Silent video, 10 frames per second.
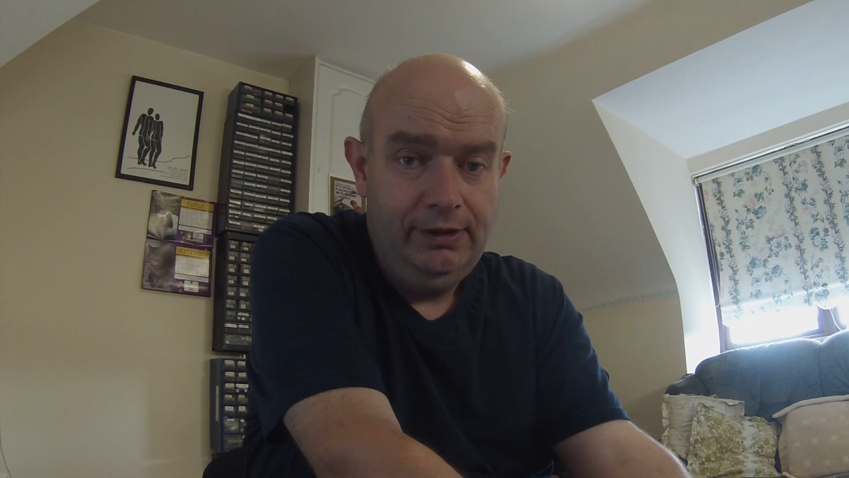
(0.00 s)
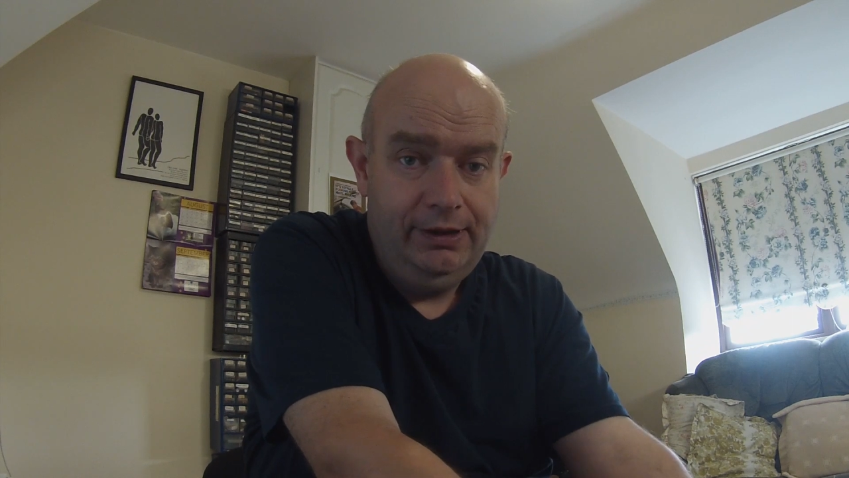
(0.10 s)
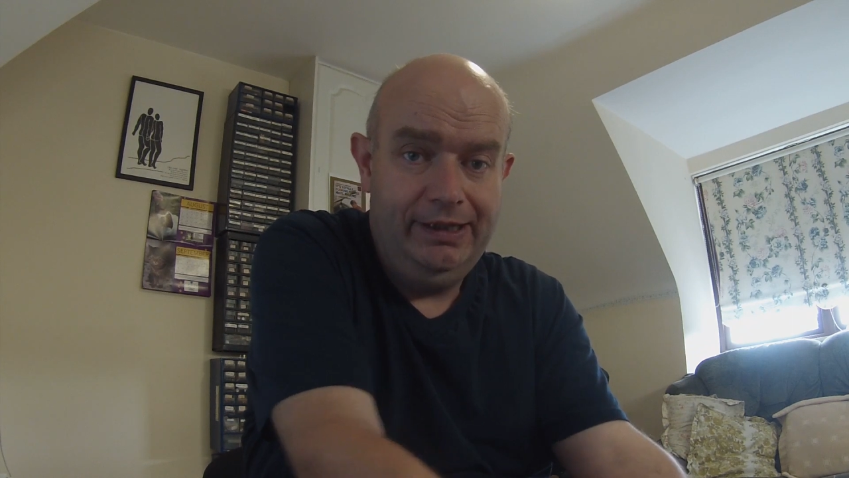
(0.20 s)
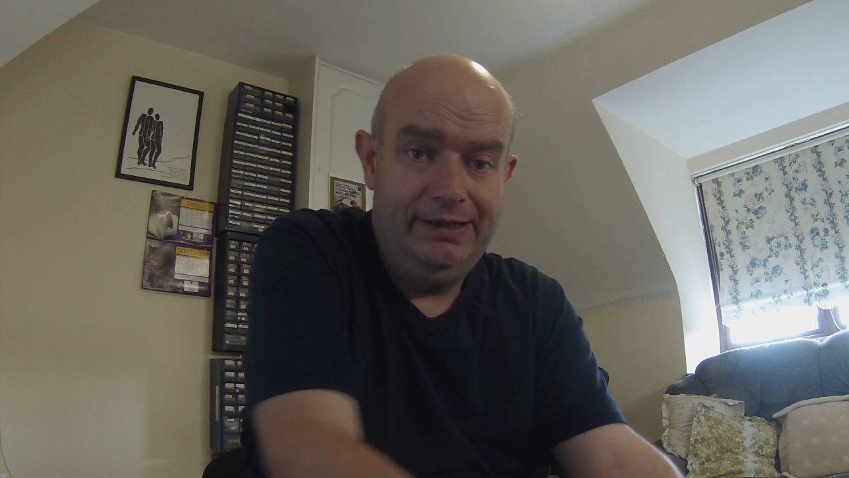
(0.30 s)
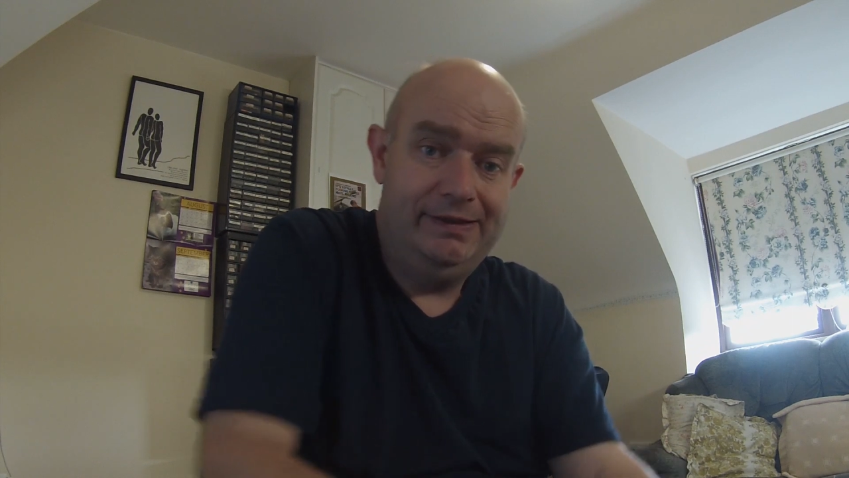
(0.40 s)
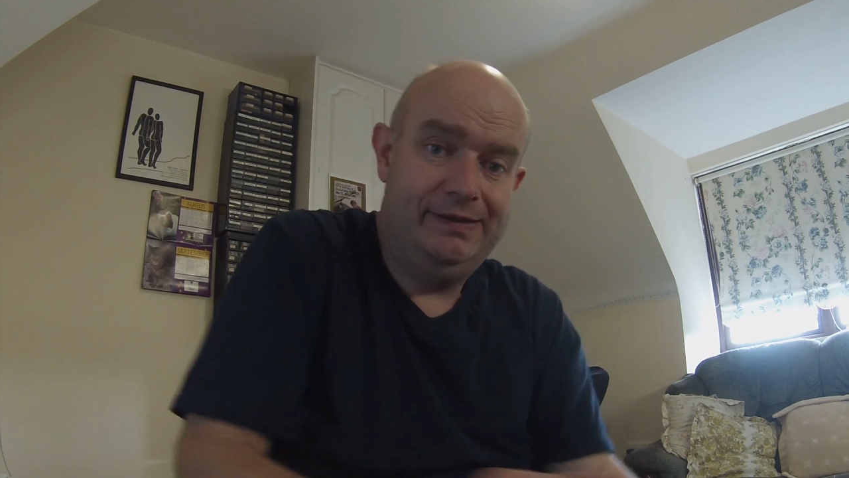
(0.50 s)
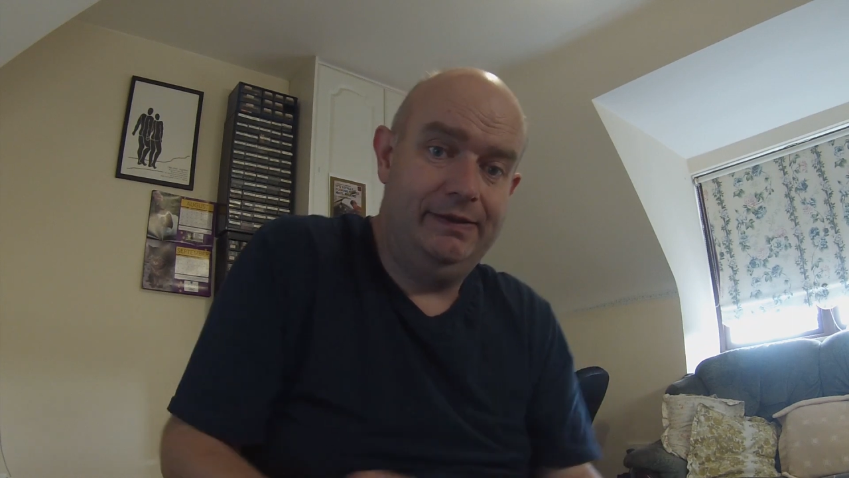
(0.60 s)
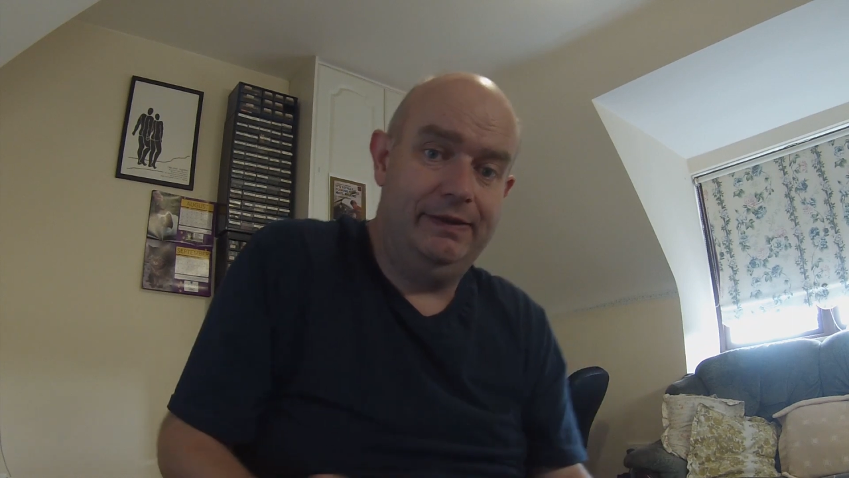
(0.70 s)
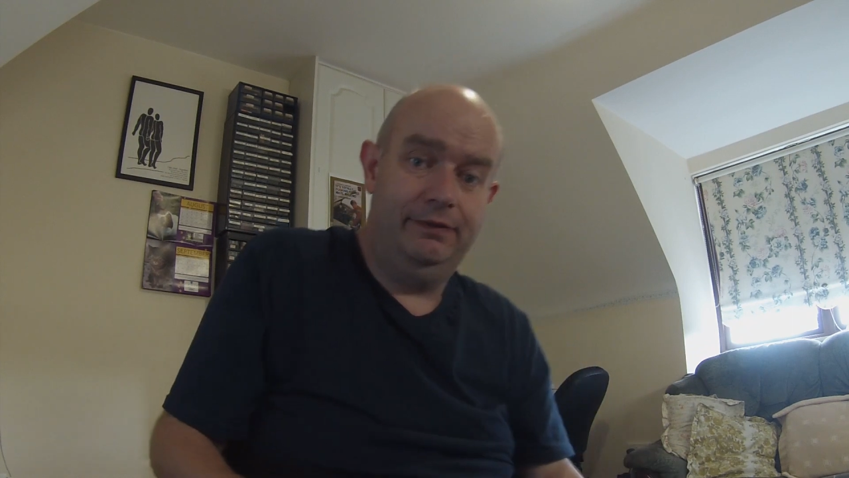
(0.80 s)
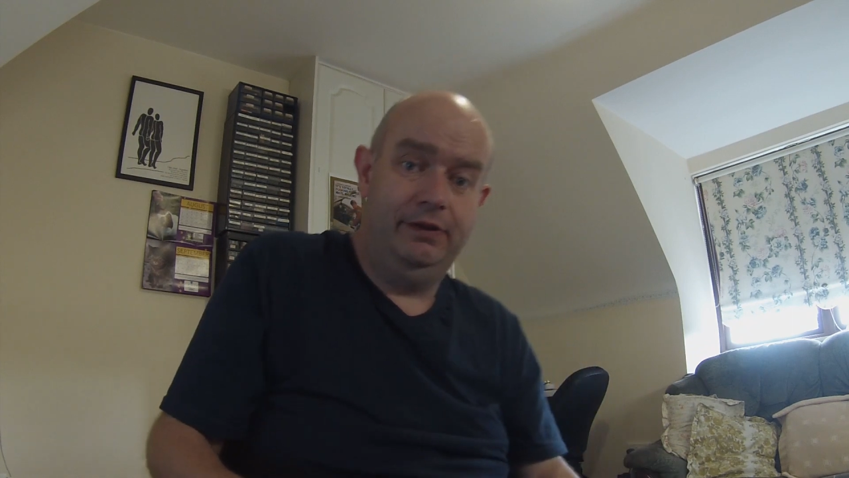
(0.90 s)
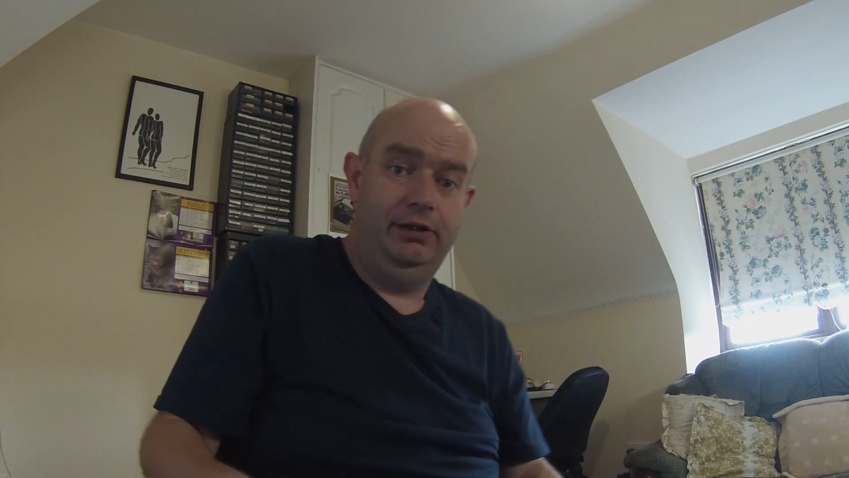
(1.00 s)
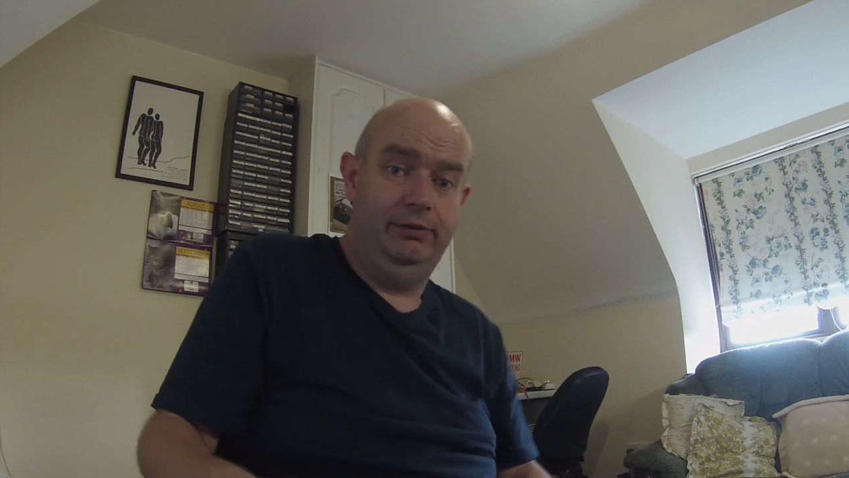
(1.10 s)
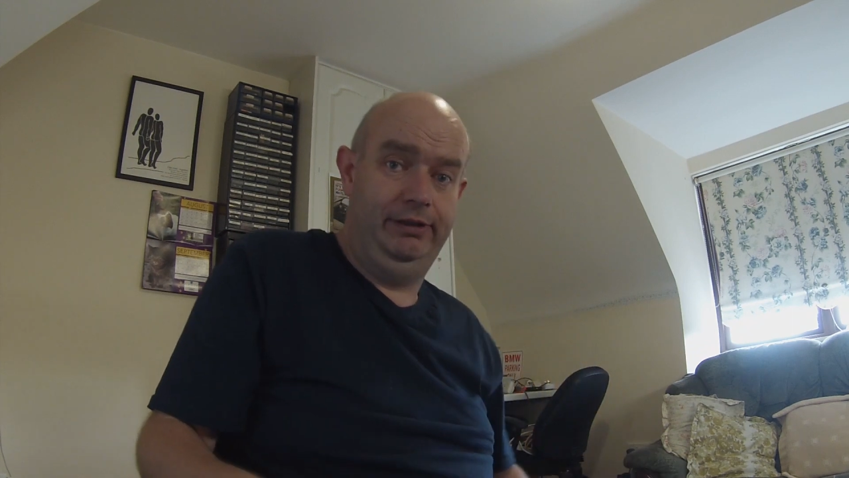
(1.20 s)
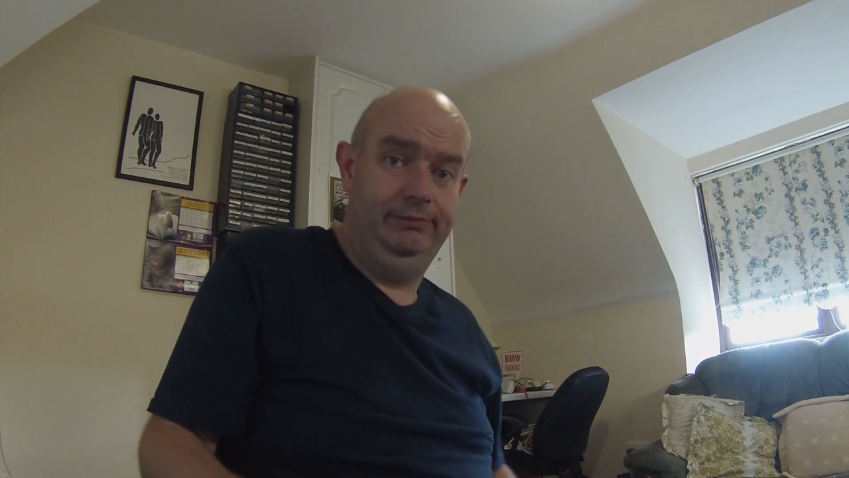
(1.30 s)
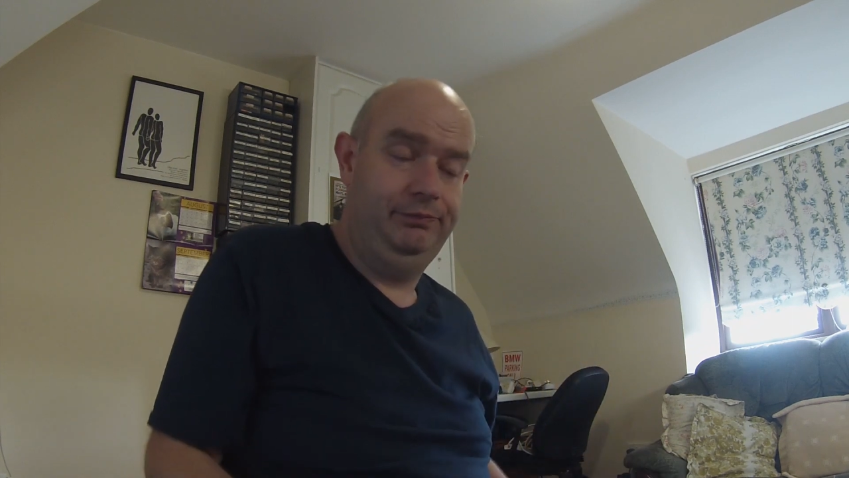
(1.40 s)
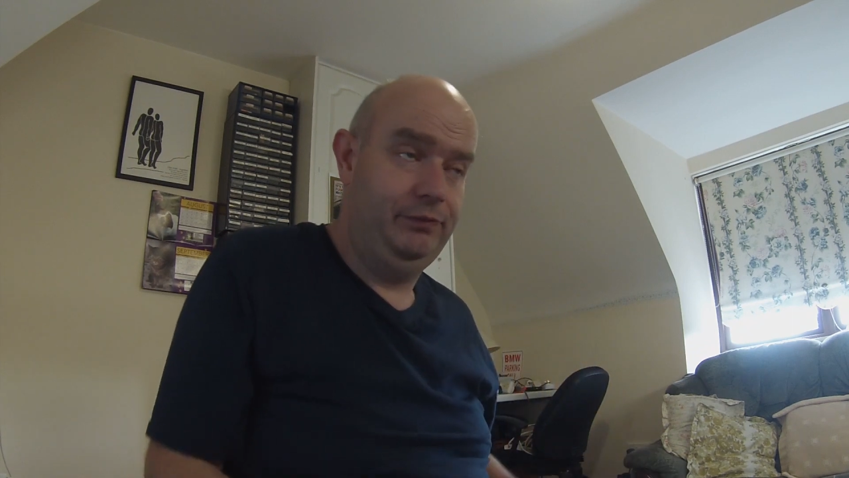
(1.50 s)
is the following.